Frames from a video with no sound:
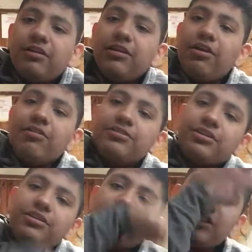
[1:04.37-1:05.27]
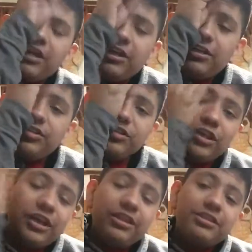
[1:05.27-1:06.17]
my logo is gonna change,
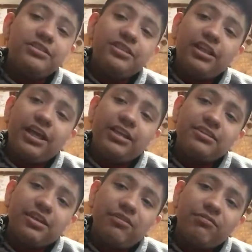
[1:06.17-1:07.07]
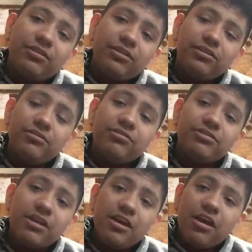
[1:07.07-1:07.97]
and this is the last day I'm gonna use
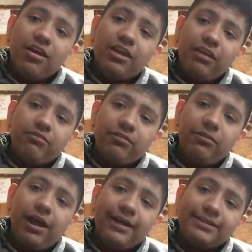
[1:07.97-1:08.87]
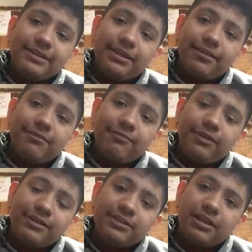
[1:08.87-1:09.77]
on that Robloxian of
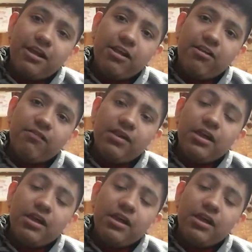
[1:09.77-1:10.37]
myself.